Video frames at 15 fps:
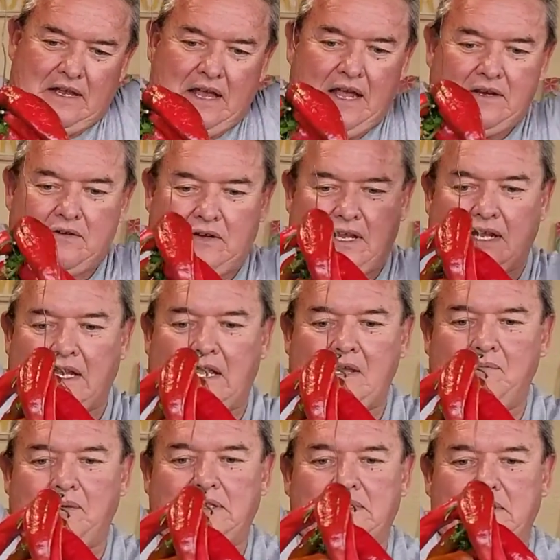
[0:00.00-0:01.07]
And you can
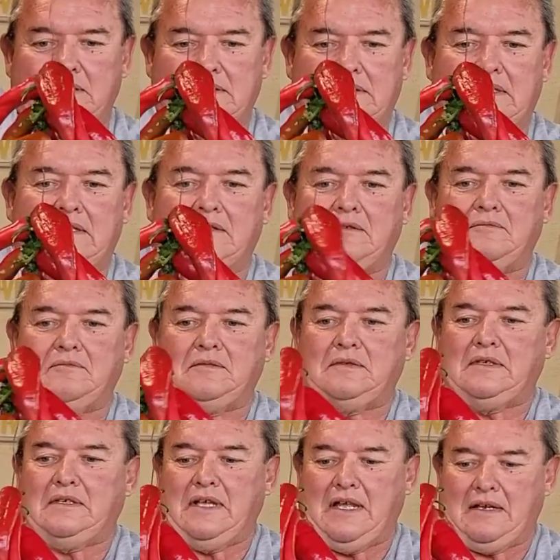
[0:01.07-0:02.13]
keep adjusting them
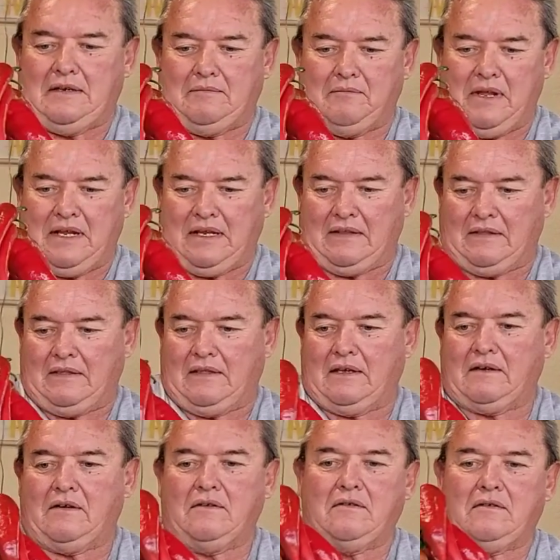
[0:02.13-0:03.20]
and make it
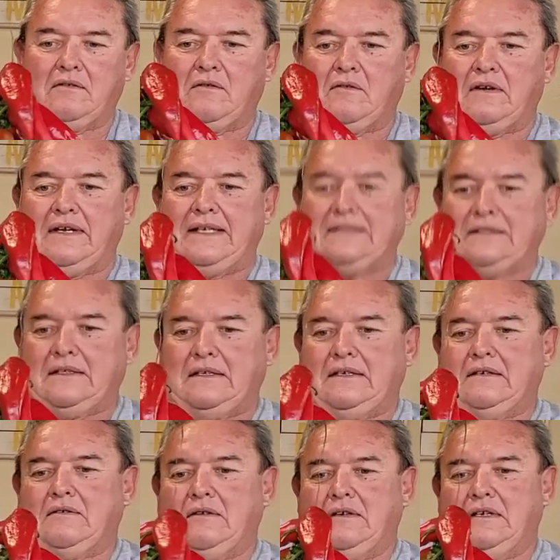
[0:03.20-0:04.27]
thicker or less
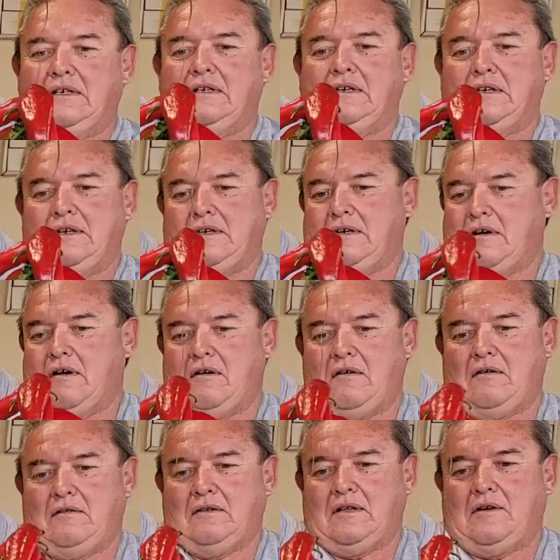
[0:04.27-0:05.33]
thick,
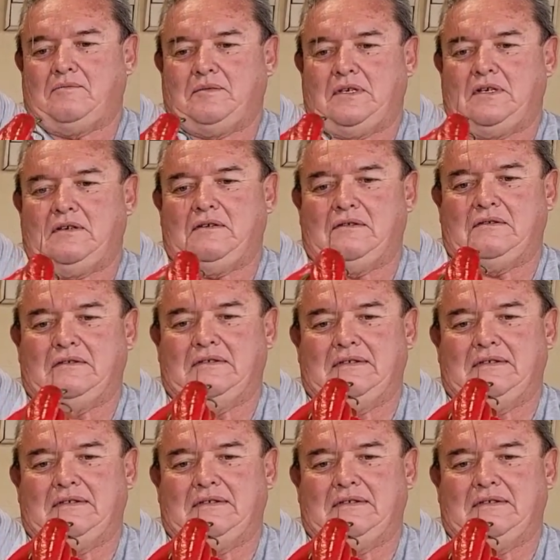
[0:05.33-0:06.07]
all up to you.